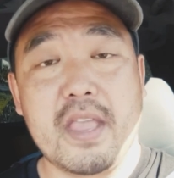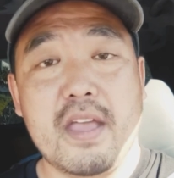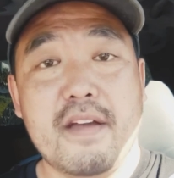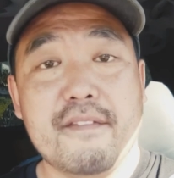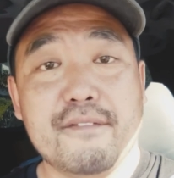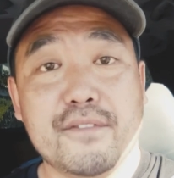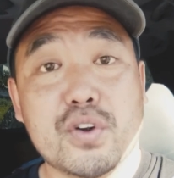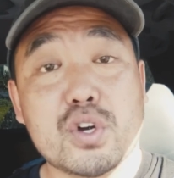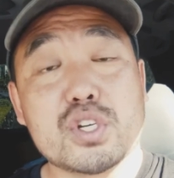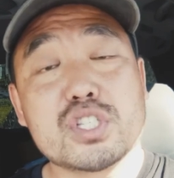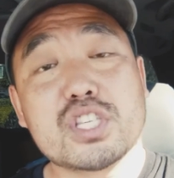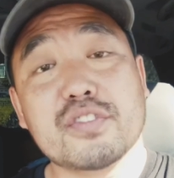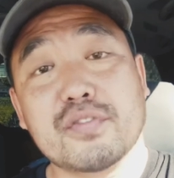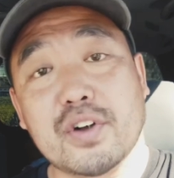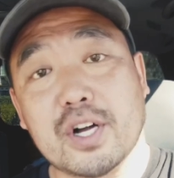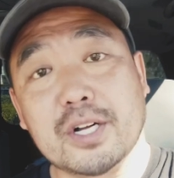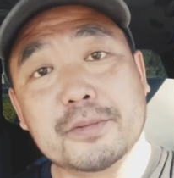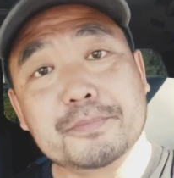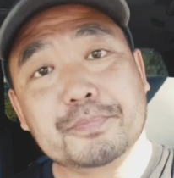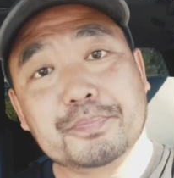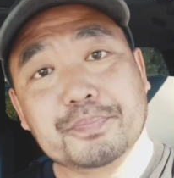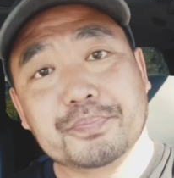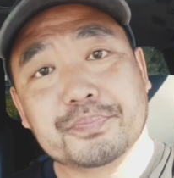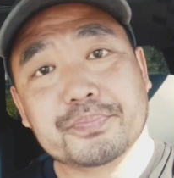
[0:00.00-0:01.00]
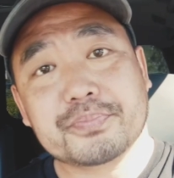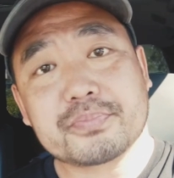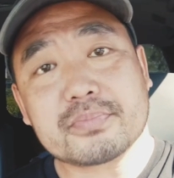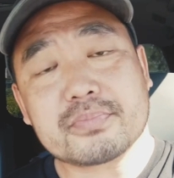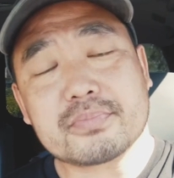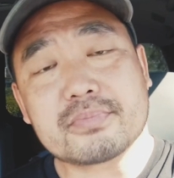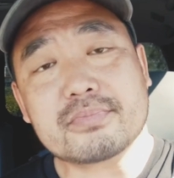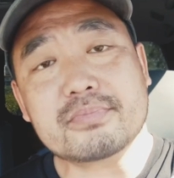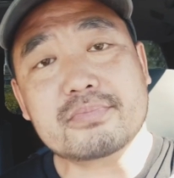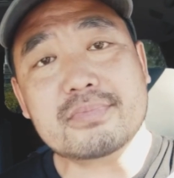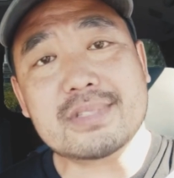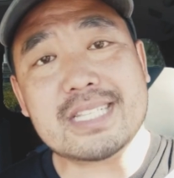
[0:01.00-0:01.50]
First of all,
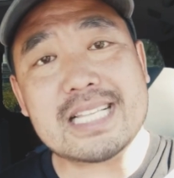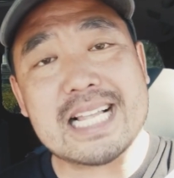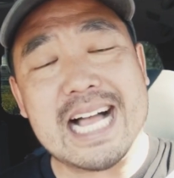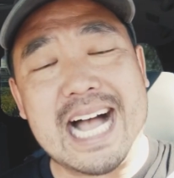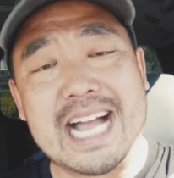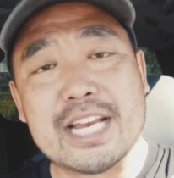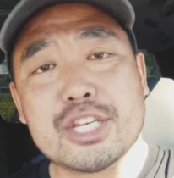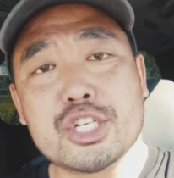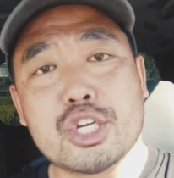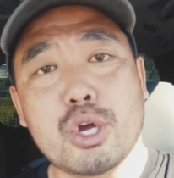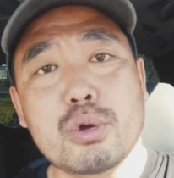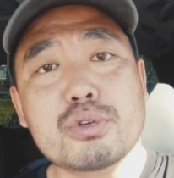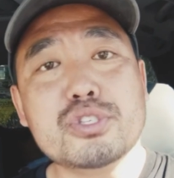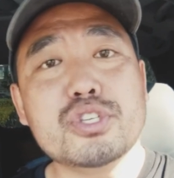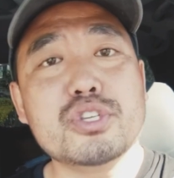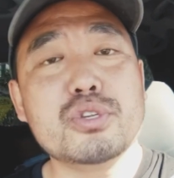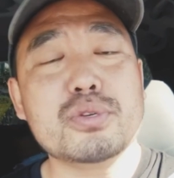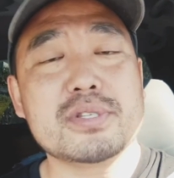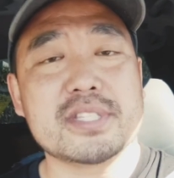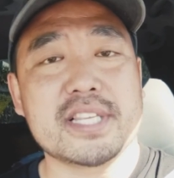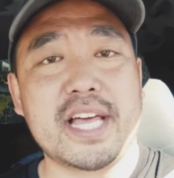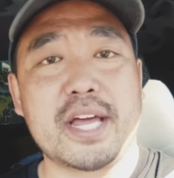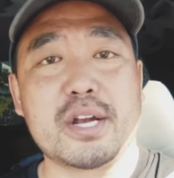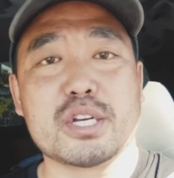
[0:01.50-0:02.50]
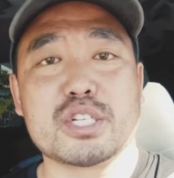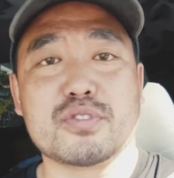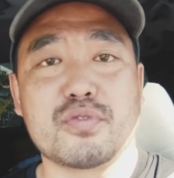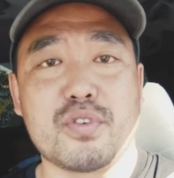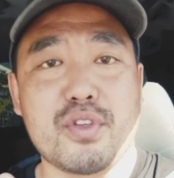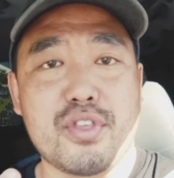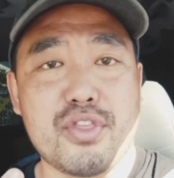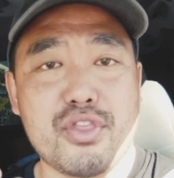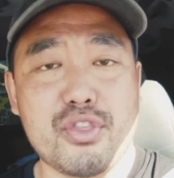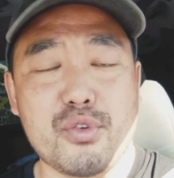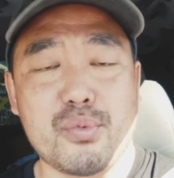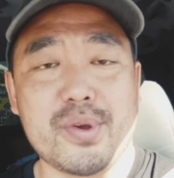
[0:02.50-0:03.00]
I chose to do sliders for
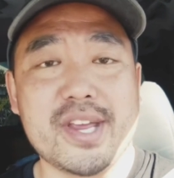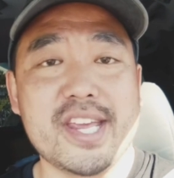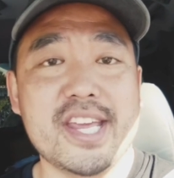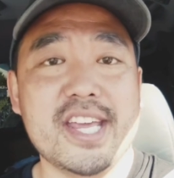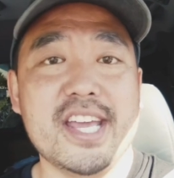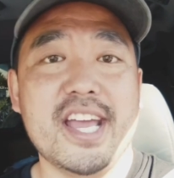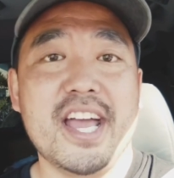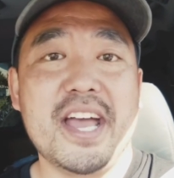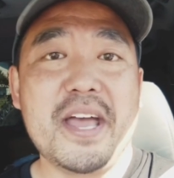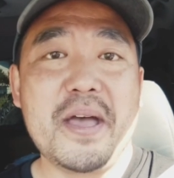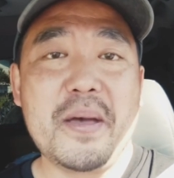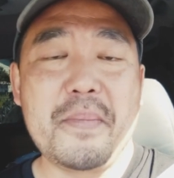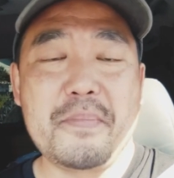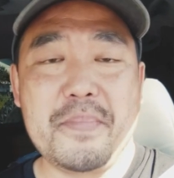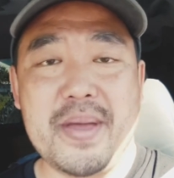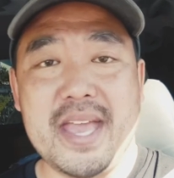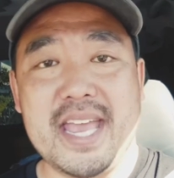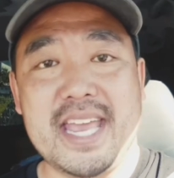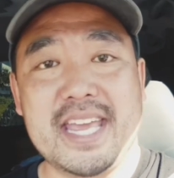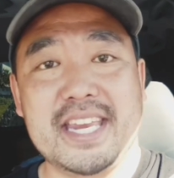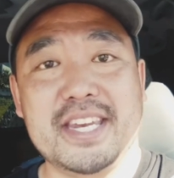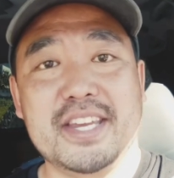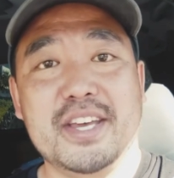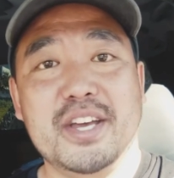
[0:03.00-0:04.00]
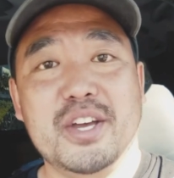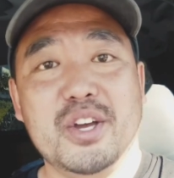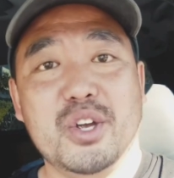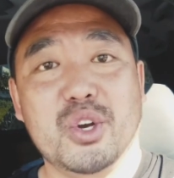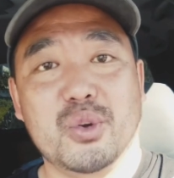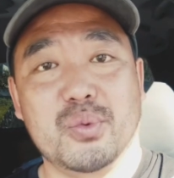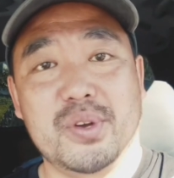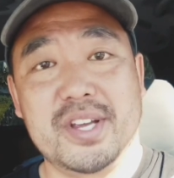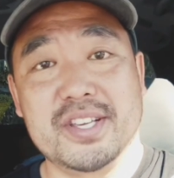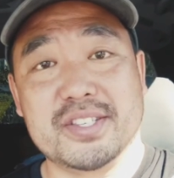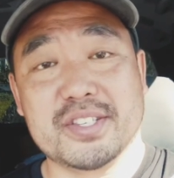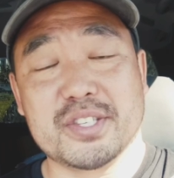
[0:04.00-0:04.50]
3 main
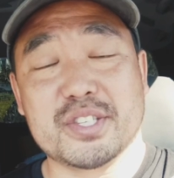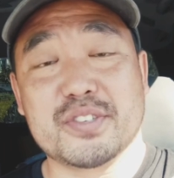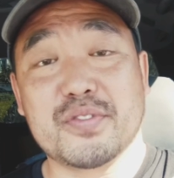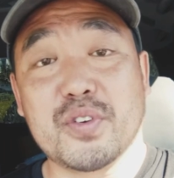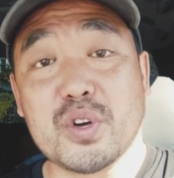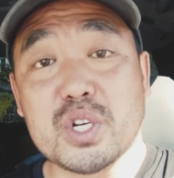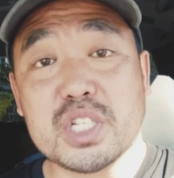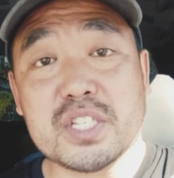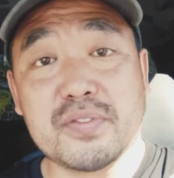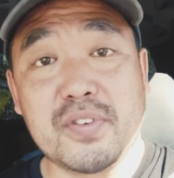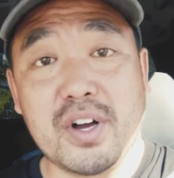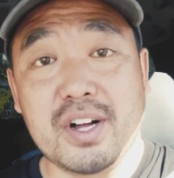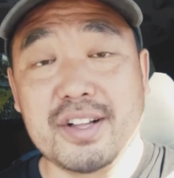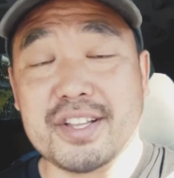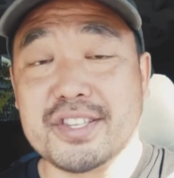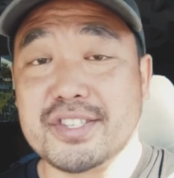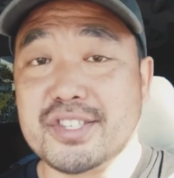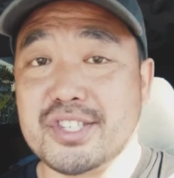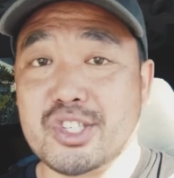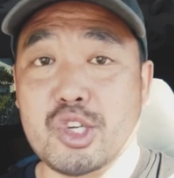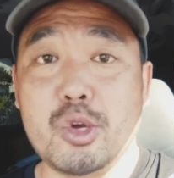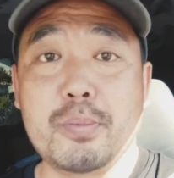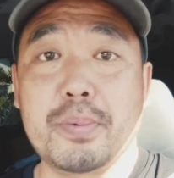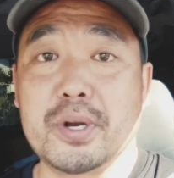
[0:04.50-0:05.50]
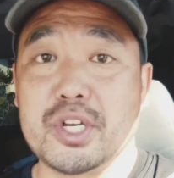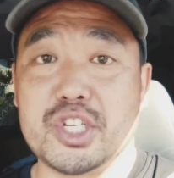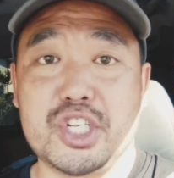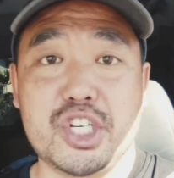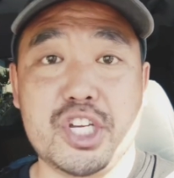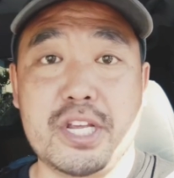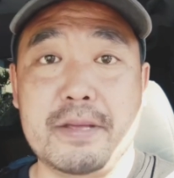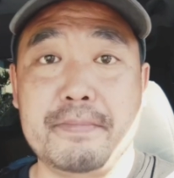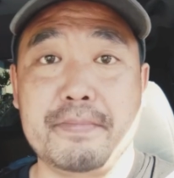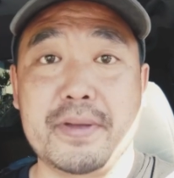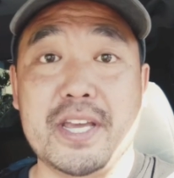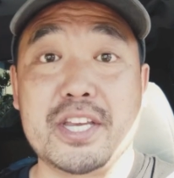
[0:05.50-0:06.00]
reasons. First of all, it's super
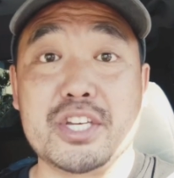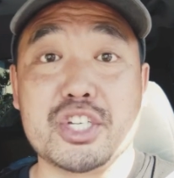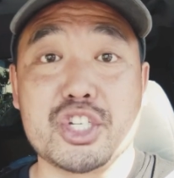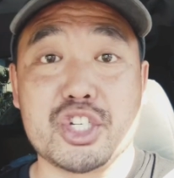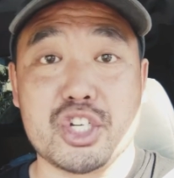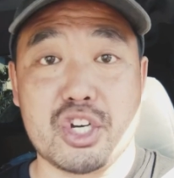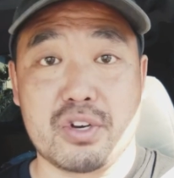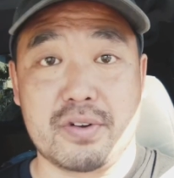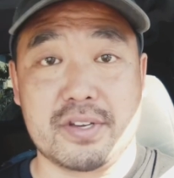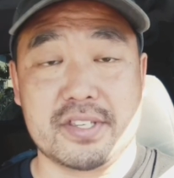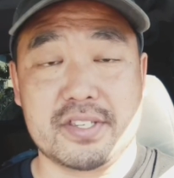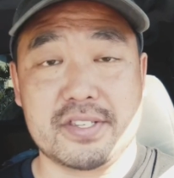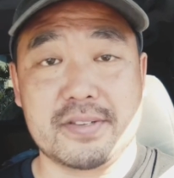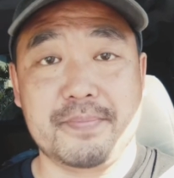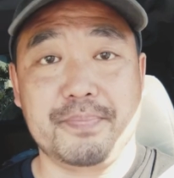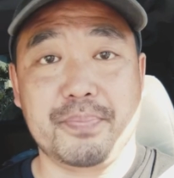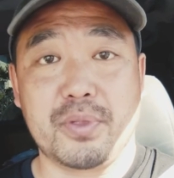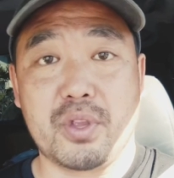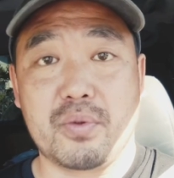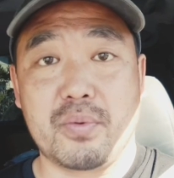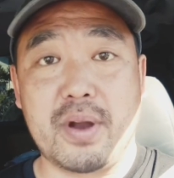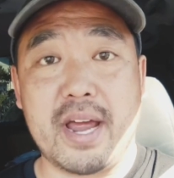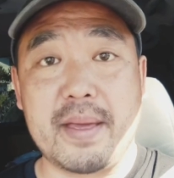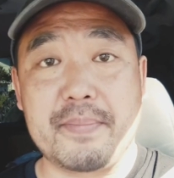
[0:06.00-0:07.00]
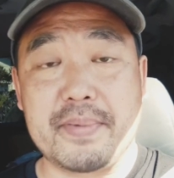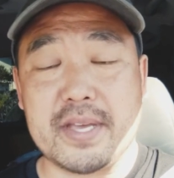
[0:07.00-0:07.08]
cheap insurance, right?